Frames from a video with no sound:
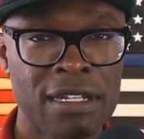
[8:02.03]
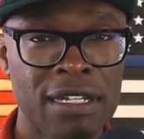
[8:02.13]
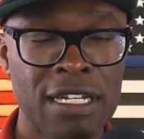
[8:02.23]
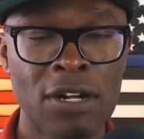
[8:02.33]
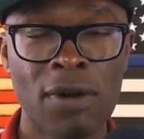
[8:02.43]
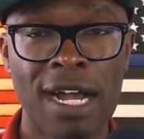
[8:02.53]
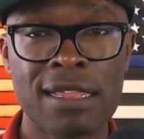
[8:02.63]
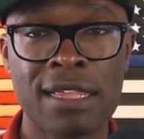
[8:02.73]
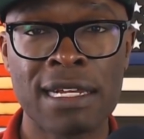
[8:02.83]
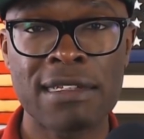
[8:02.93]
You know, I
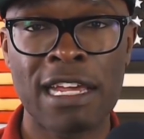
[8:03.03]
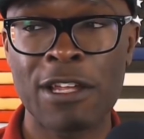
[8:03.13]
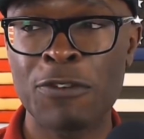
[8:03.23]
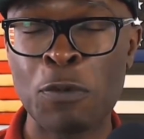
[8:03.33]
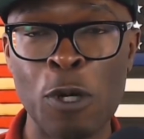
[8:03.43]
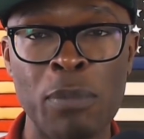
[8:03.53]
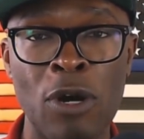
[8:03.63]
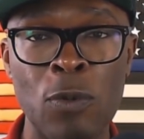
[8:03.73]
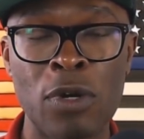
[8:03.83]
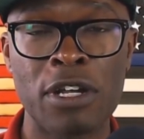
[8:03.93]
think that is more
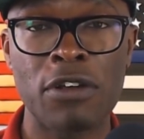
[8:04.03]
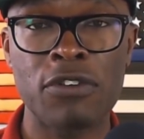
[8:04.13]
about what